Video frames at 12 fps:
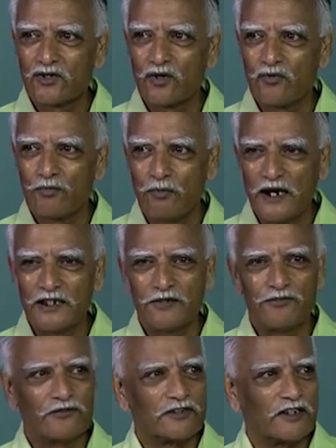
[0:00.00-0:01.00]
So by the
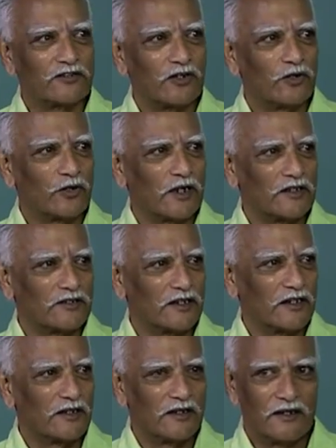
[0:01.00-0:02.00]
fifth century you can
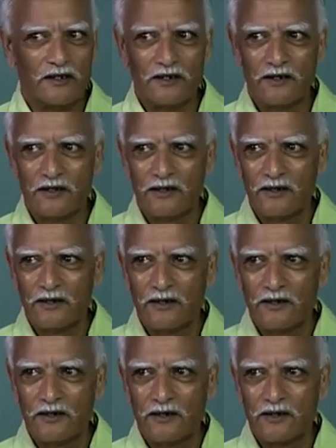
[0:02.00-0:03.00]
say
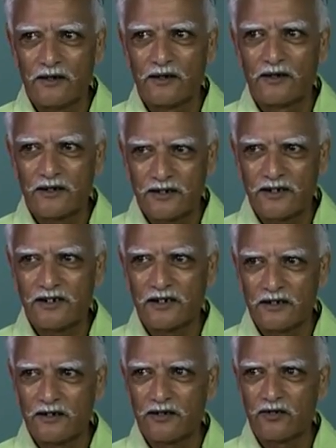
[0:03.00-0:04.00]

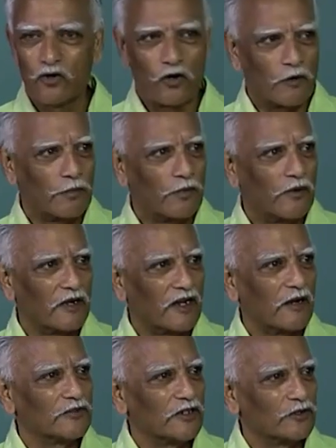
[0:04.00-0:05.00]
Christian Europe
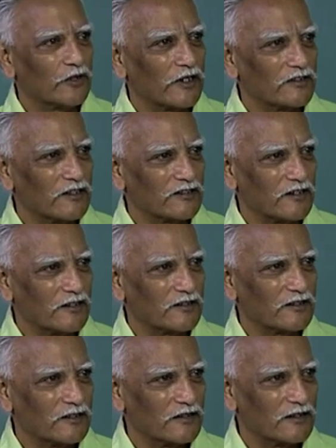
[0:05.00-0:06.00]
comes into existence
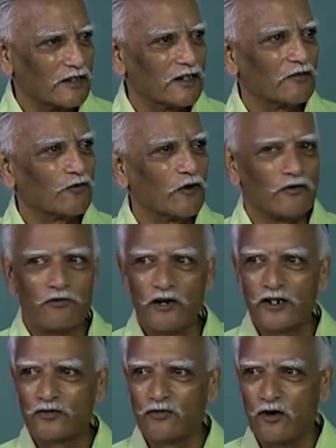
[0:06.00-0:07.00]
in a
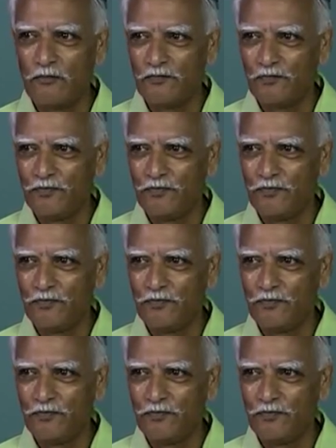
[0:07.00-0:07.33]
full-fledged form.